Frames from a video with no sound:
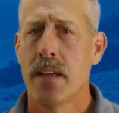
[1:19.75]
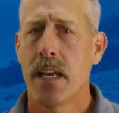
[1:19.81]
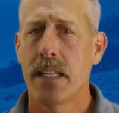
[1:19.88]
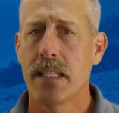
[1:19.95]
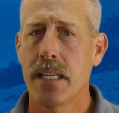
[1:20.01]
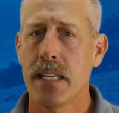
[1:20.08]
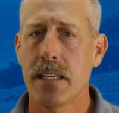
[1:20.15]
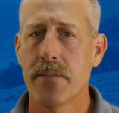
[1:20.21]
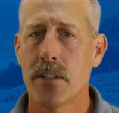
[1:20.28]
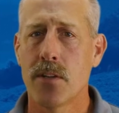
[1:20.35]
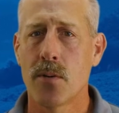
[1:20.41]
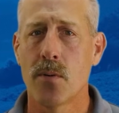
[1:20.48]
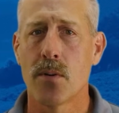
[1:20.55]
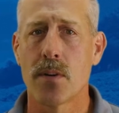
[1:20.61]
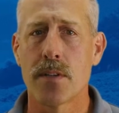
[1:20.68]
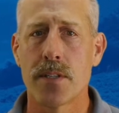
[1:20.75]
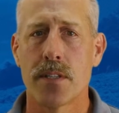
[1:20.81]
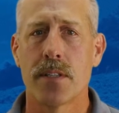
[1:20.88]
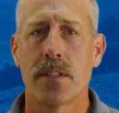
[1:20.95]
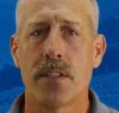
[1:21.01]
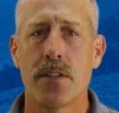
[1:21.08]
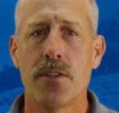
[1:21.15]
At the end of the
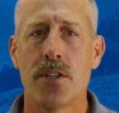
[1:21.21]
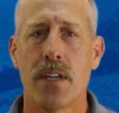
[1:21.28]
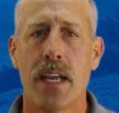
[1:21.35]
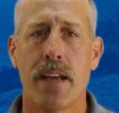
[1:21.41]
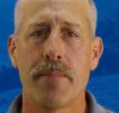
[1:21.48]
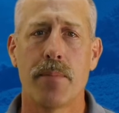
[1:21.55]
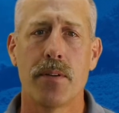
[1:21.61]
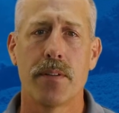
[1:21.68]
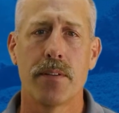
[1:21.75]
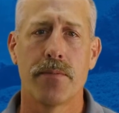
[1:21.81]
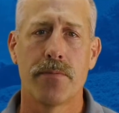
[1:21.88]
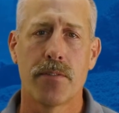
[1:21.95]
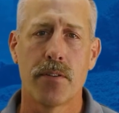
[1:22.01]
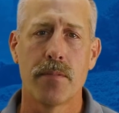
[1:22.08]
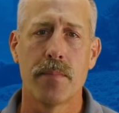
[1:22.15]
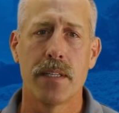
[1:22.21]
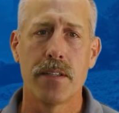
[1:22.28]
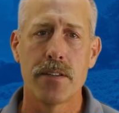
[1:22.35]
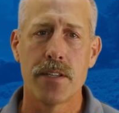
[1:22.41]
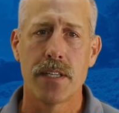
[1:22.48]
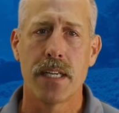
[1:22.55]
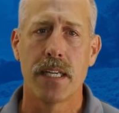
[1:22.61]
course, you should have both a firm
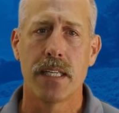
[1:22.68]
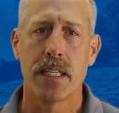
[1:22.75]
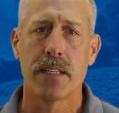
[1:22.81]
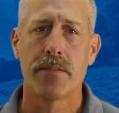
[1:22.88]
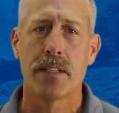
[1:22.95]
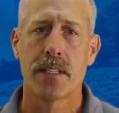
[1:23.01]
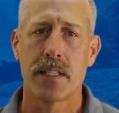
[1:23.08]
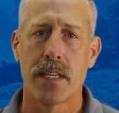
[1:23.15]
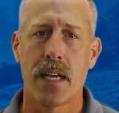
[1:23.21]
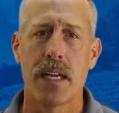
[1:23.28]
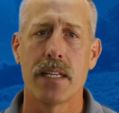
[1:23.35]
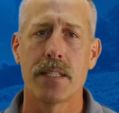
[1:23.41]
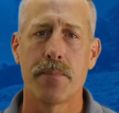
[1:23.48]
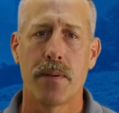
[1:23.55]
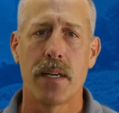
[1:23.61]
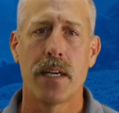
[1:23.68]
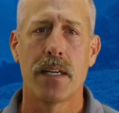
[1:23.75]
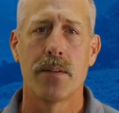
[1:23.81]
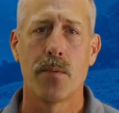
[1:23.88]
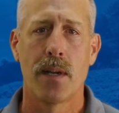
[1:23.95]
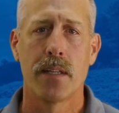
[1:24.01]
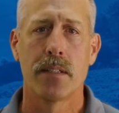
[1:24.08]
understanding of the science
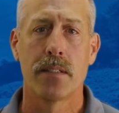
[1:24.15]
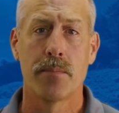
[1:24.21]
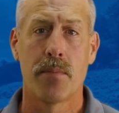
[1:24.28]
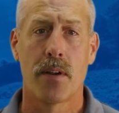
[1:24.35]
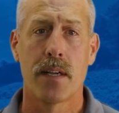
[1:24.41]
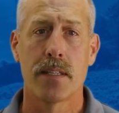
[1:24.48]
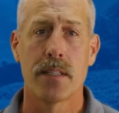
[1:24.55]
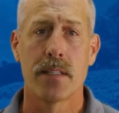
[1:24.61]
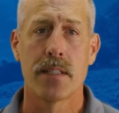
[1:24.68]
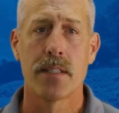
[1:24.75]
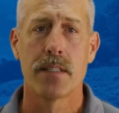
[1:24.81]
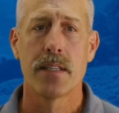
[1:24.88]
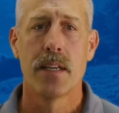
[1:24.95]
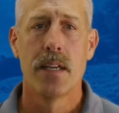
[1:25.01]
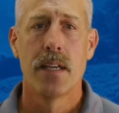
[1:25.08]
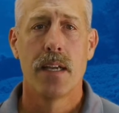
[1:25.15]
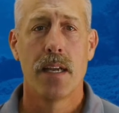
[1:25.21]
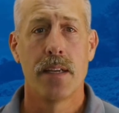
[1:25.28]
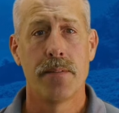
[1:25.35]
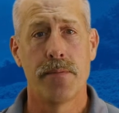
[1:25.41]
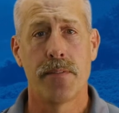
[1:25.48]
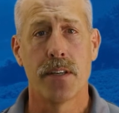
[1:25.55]
behind wetland processes
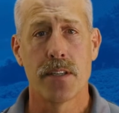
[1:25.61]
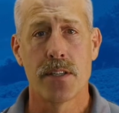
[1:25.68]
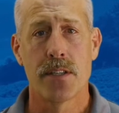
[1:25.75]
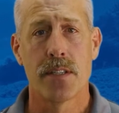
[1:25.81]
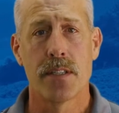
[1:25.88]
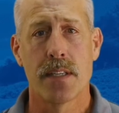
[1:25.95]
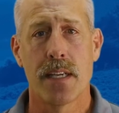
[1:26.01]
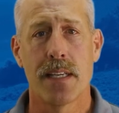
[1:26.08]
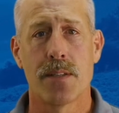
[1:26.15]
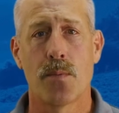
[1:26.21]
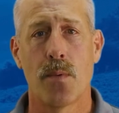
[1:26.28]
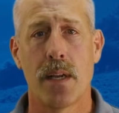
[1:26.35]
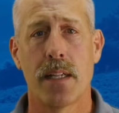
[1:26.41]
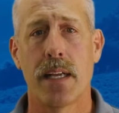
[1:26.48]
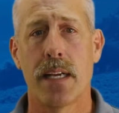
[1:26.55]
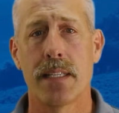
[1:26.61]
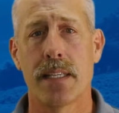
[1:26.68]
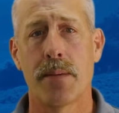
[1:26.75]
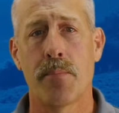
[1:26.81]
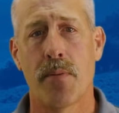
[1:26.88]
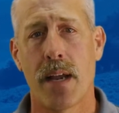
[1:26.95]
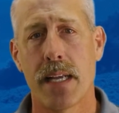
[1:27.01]
and functions, as well as
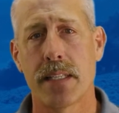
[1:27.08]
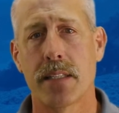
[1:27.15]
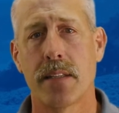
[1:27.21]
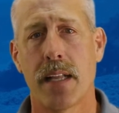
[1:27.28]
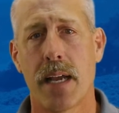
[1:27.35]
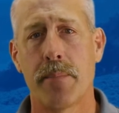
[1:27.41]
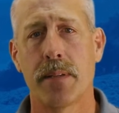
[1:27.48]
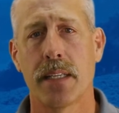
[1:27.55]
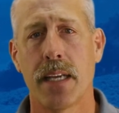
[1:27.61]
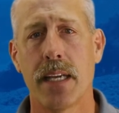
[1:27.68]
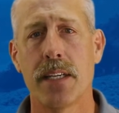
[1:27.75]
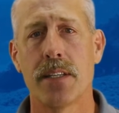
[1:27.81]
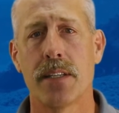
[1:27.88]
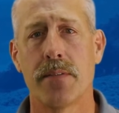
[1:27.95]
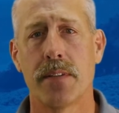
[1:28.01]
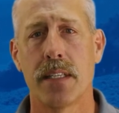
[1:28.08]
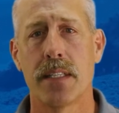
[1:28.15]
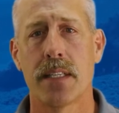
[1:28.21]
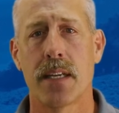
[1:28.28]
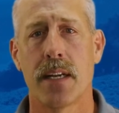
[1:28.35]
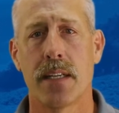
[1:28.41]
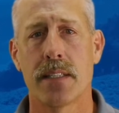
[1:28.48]
a practical application of
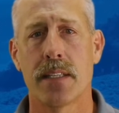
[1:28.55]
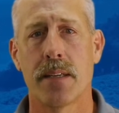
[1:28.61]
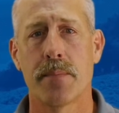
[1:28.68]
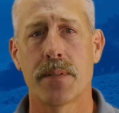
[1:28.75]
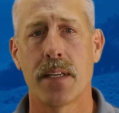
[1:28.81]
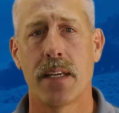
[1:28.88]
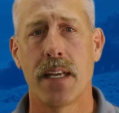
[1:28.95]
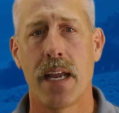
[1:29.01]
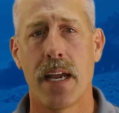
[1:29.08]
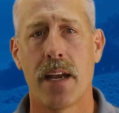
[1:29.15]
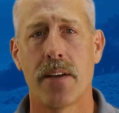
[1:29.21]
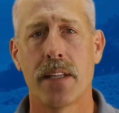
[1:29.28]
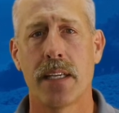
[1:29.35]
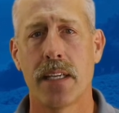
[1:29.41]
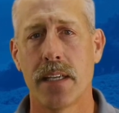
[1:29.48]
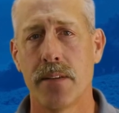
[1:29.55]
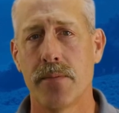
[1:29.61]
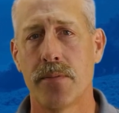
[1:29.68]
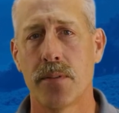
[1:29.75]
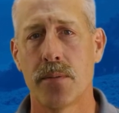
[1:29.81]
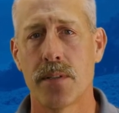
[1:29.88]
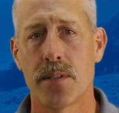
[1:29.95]
these concepts and how they
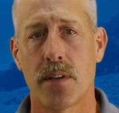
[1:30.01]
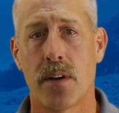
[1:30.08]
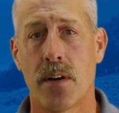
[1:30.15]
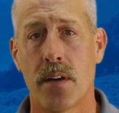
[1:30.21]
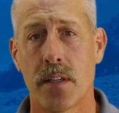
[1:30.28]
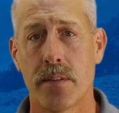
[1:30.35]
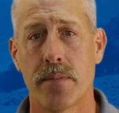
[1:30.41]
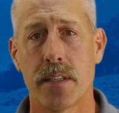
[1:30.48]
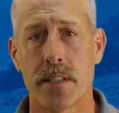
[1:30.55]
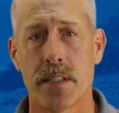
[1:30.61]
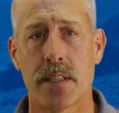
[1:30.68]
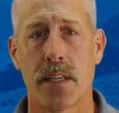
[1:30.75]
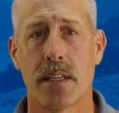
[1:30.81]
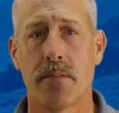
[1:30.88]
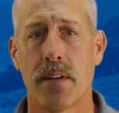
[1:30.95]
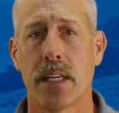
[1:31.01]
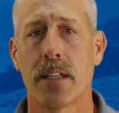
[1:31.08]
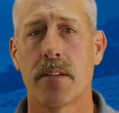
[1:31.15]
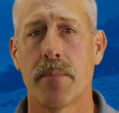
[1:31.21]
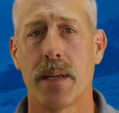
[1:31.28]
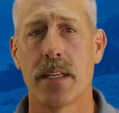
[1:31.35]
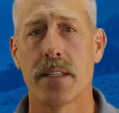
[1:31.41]
influence all of us on a
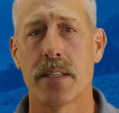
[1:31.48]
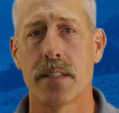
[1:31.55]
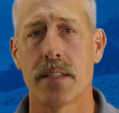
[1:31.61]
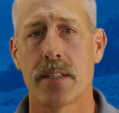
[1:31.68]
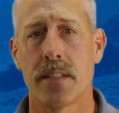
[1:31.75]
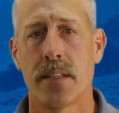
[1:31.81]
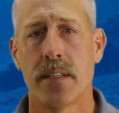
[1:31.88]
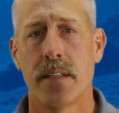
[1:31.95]
regular basis.